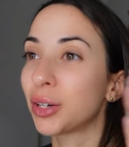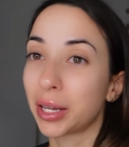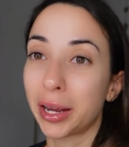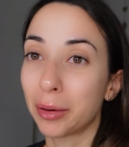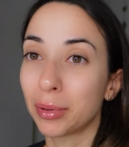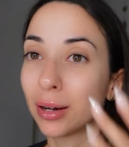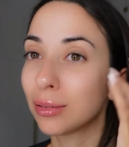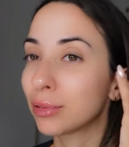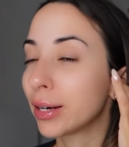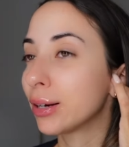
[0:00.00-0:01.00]
on the camera
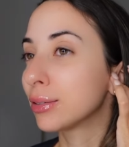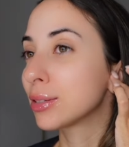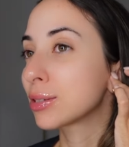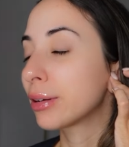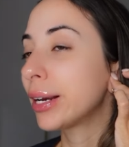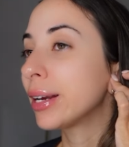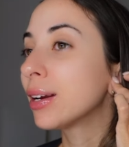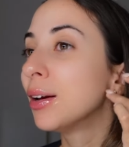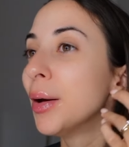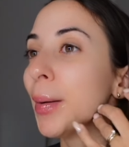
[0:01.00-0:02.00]
right on the screen
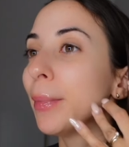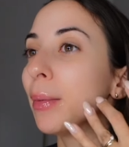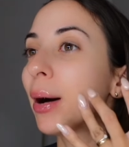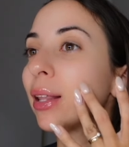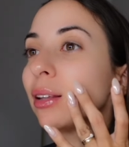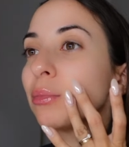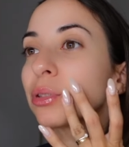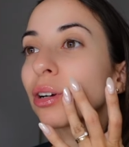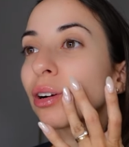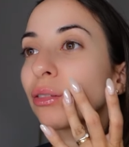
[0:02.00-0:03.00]
but my
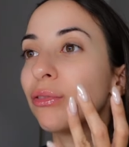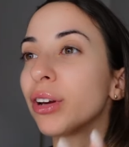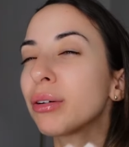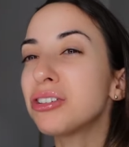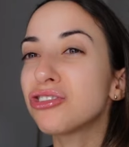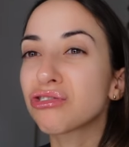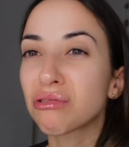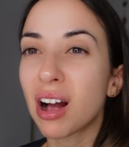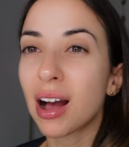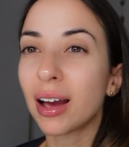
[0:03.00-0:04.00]
lips are very
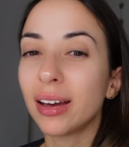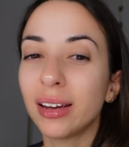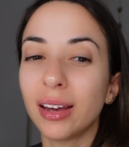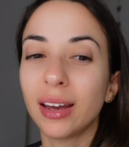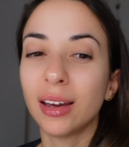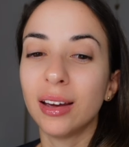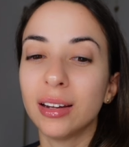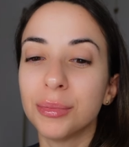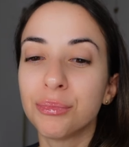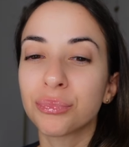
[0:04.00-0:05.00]
dry
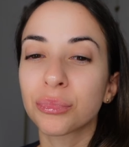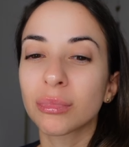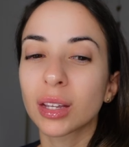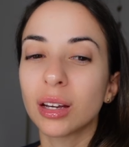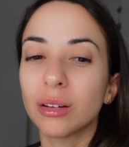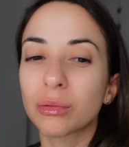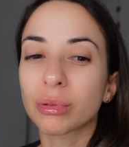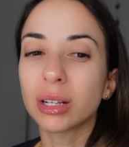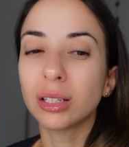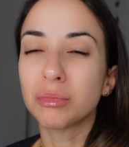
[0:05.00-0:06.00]
and
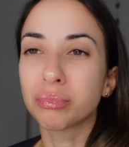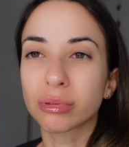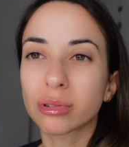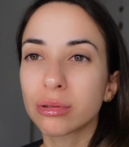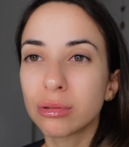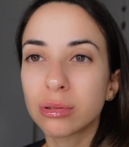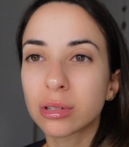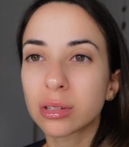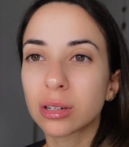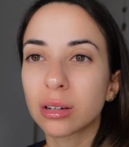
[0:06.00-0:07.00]
really
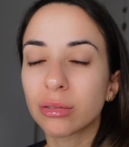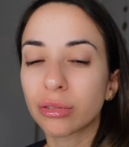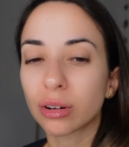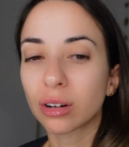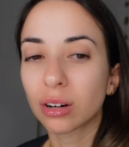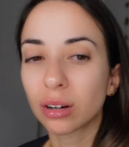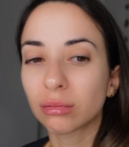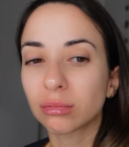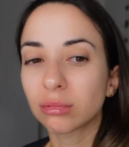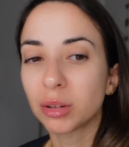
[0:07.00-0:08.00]
bruised for
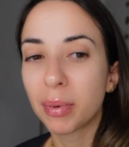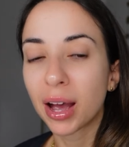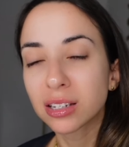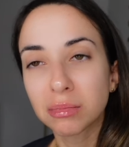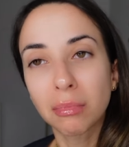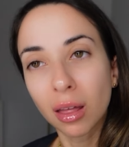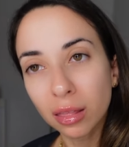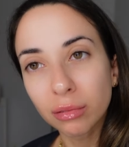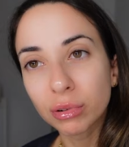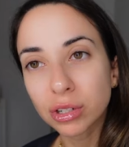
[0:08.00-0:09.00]
the past
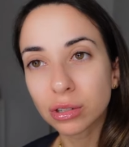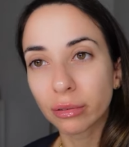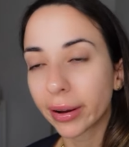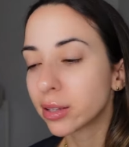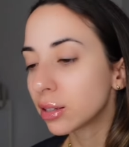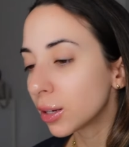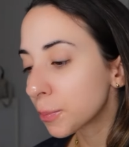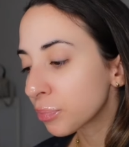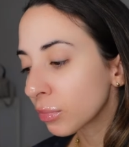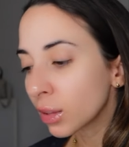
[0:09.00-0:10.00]
month which is crazy
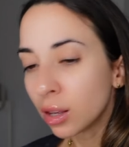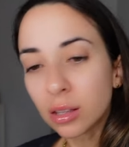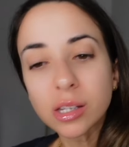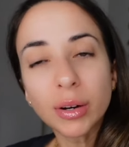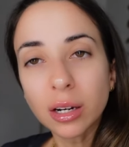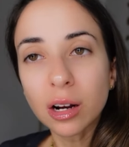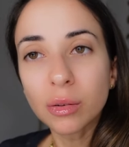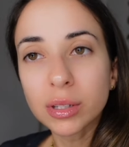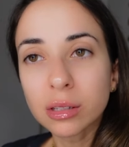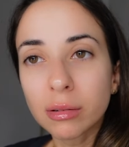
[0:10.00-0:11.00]
so I don't know
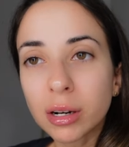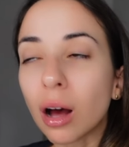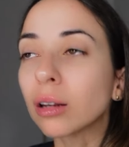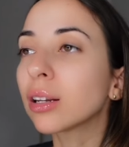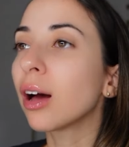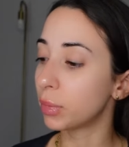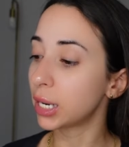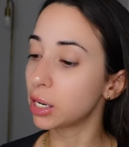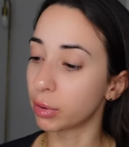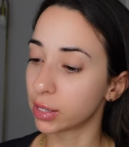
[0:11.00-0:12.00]
what's going on but
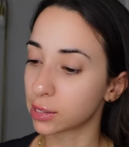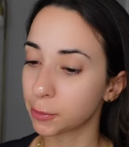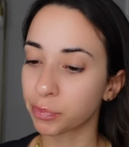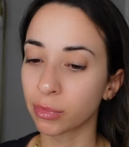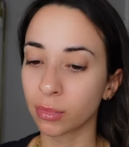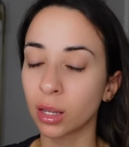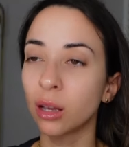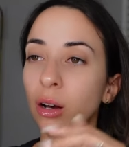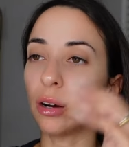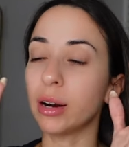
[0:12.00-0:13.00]
anyways
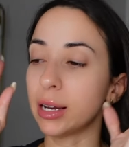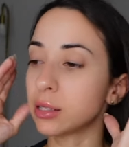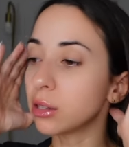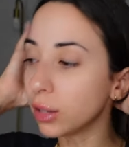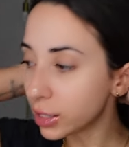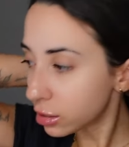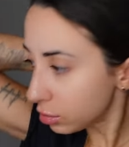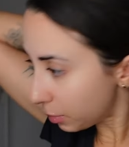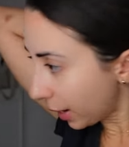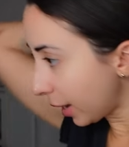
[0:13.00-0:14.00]
all right, so let's do my